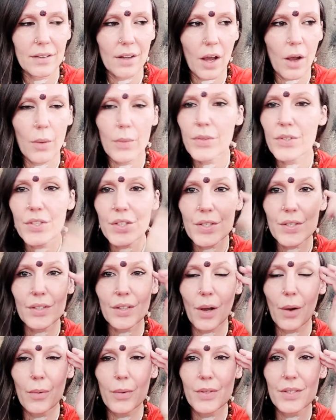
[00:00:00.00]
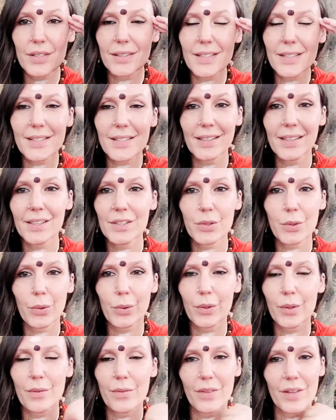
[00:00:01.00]
I was listening to
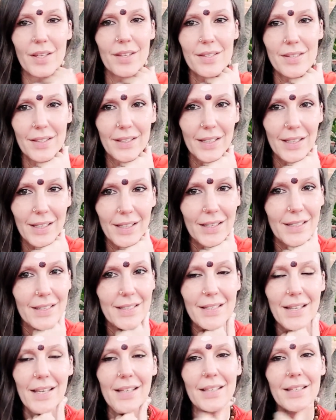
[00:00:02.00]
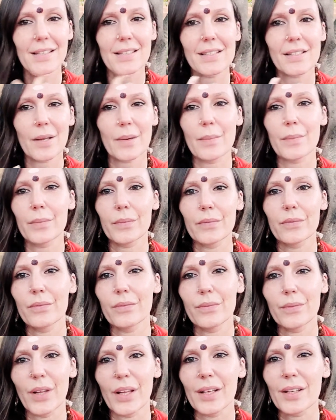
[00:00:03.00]
all of this, and he had said in some
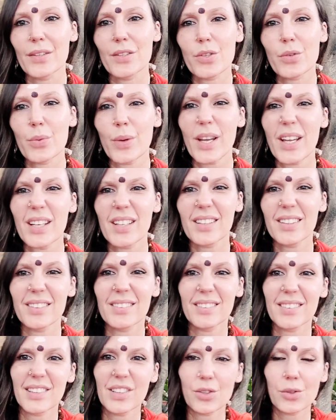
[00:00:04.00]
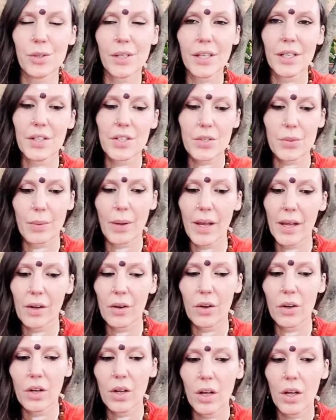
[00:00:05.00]
like sweet little kiddish way,
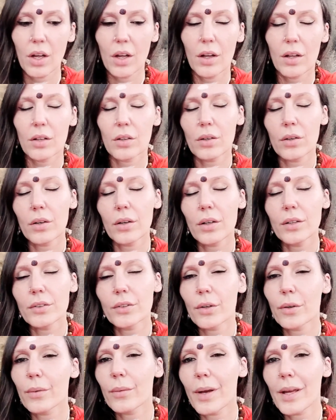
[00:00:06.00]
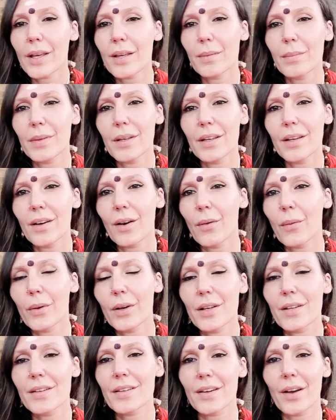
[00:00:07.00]
or, "Oh, don't wake me. I
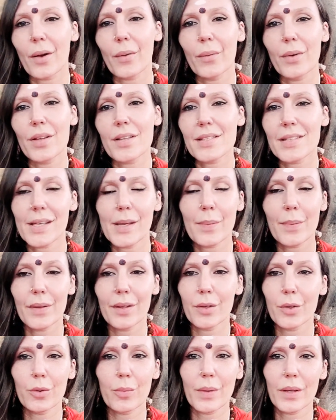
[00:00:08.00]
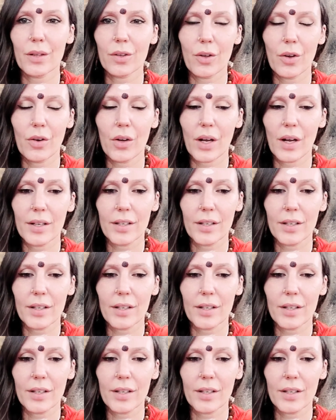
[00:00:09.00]
wanna sleep a little bit longer."